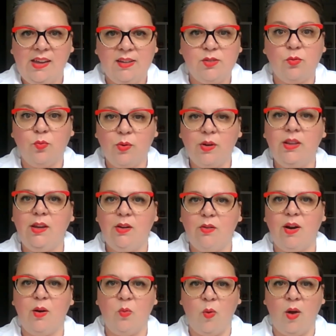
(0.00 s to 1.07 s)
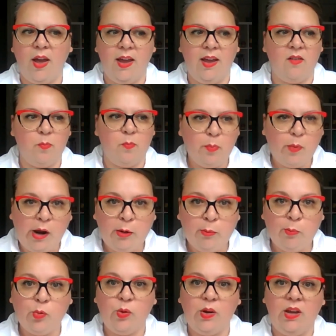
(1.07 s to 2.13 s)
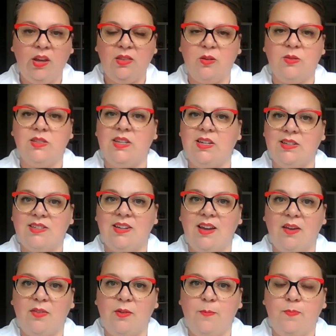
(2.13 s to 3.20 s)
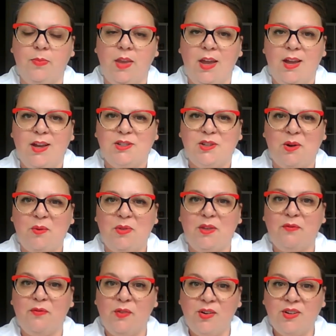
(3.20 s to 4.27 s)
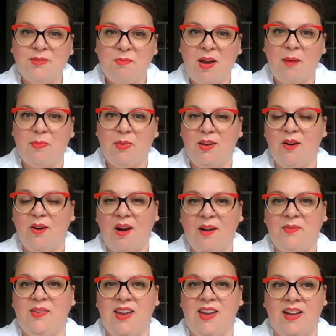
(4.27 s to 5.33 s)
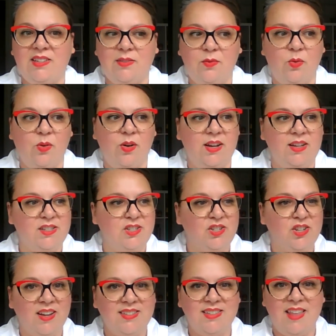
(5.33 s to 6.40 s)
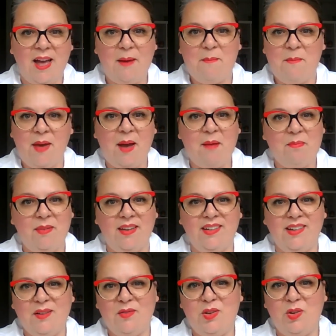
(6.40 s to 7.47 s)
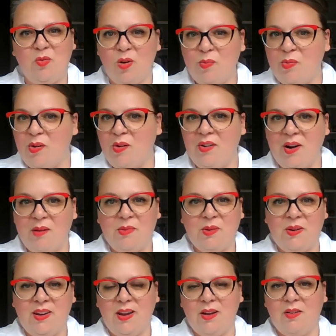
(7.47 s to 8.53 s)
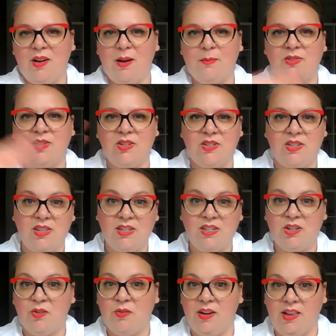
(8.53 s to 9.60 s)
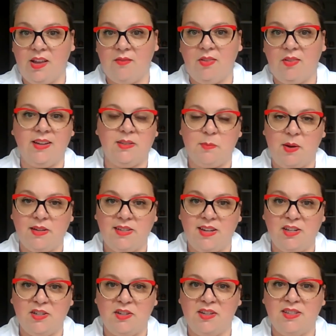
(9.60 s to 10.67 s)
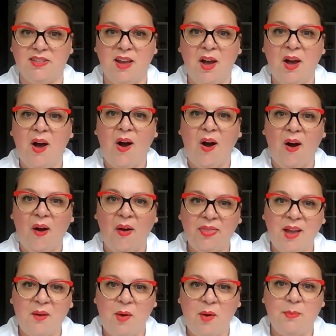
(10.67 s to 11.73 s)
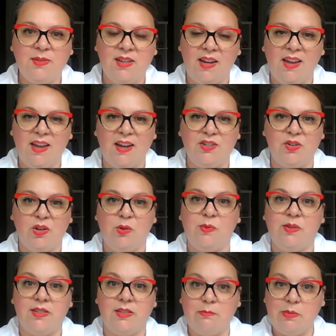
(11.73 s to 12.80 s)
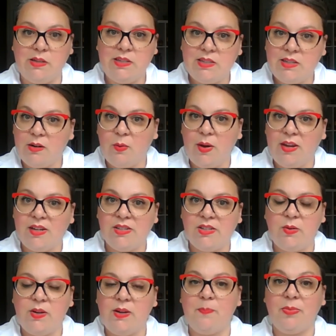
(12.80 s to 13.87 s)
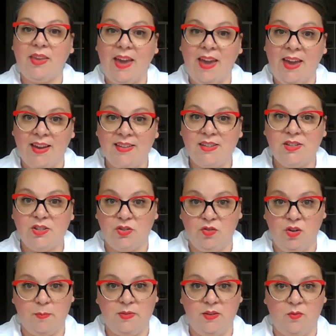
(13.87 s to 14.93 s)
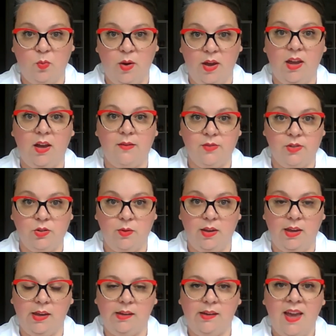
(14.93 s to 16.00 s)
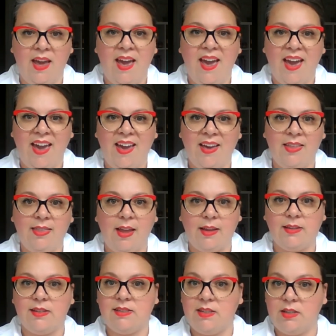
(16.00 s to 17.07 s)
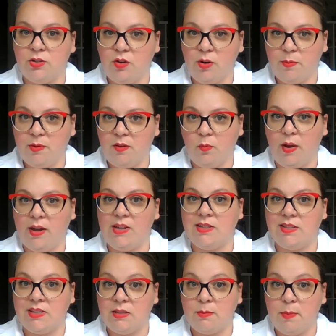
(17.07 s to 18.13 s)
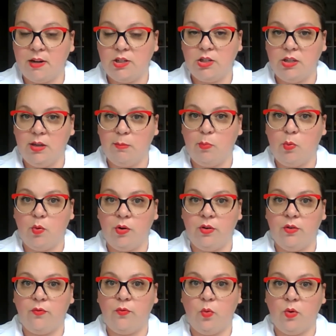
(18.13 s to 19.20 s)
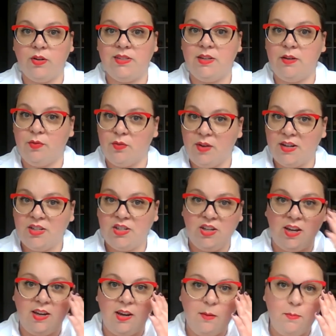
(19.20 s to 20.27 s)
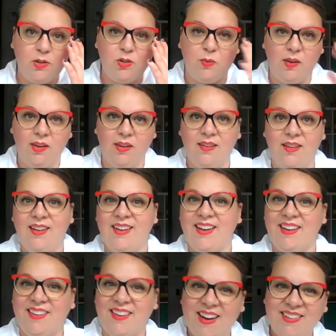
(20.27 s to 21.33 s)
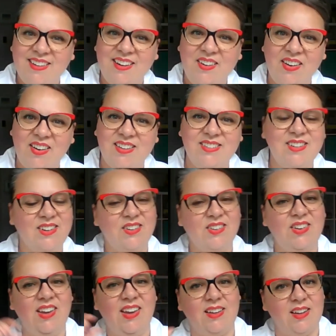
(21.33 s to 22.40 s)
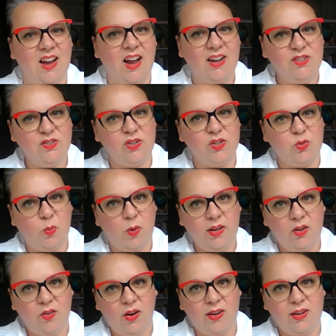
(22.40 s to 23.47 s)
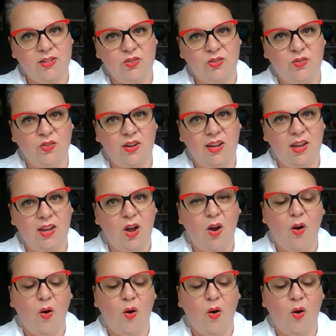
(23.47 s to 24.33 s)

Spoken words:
is a really great way of kind of bringing those things together. So the first map that you're often asked for is just that mapping of your program learning outcomes to the degree level expectations. On that website, I show you a simplistic way to do it and a descriptive way of doing it. And that descriptive way is especially important for differentiating between a 90 credit degree and a 120 credit degree,